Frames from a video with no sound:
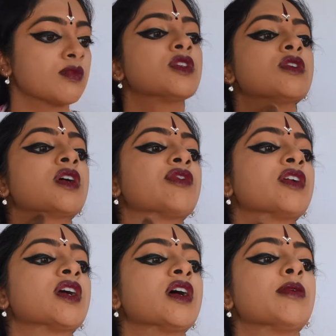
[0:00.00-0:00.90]
Don't
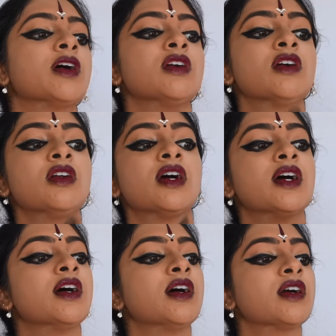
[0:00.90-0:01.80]
forget about your
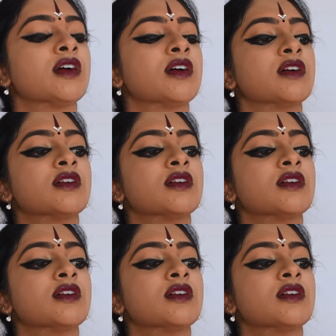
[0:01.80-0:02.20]
neck.